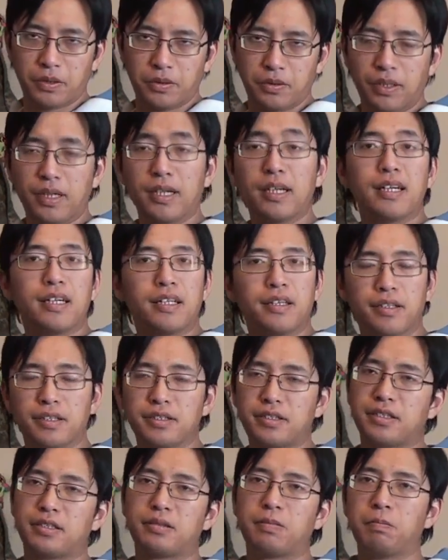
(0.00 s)
bow.
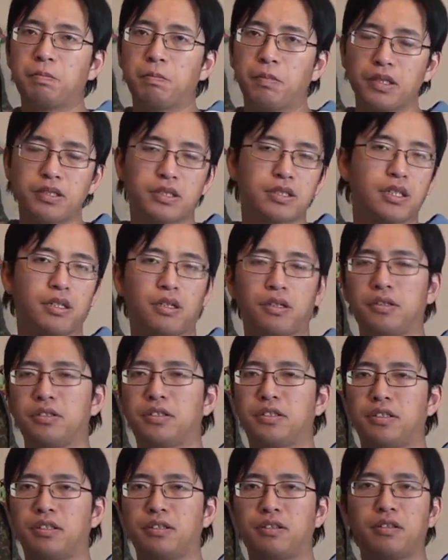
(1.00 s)
This is much
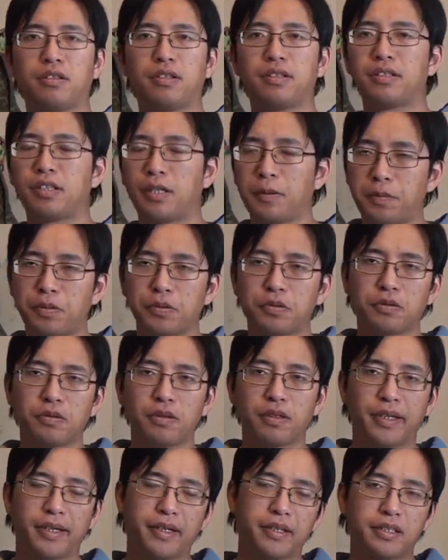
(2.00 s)
closer to the
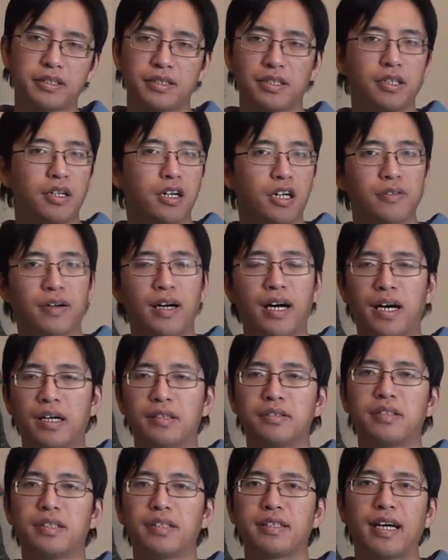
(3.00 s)
typical lengths of
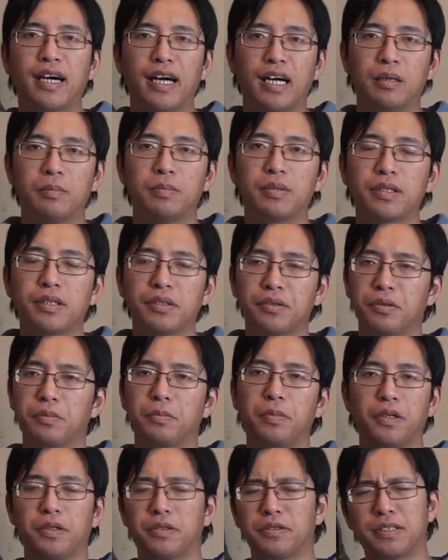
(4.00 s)
hunting and beginner
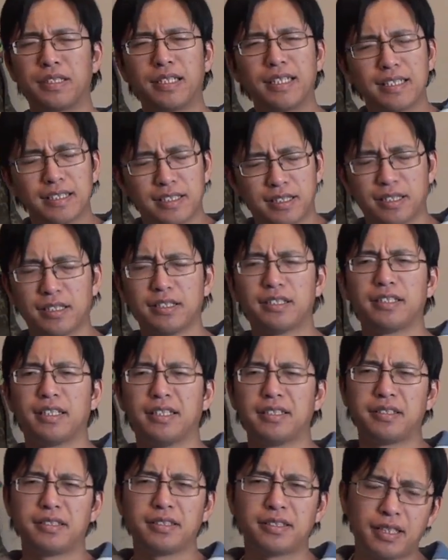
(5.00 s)
bows, such
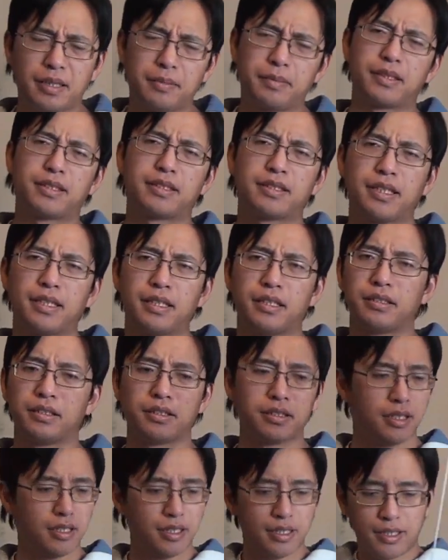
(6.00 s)
as the Samick
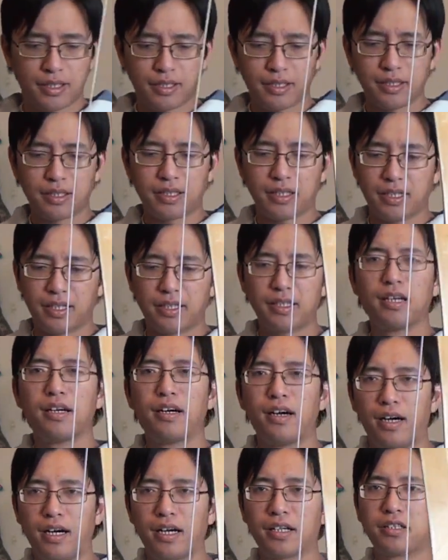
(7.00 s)
Sage. Again,
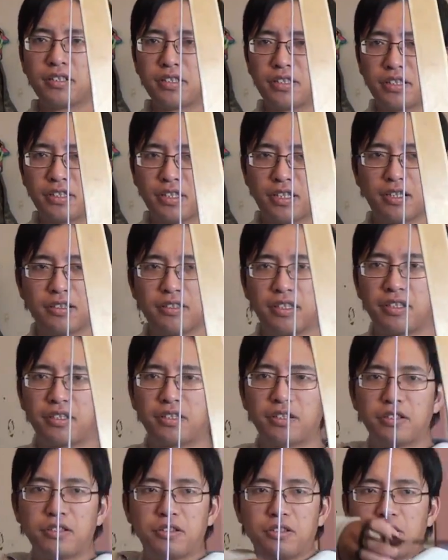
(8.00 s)
I can show that you
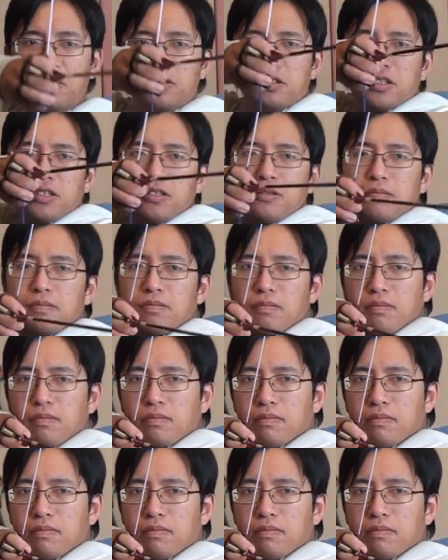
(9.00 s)
can use it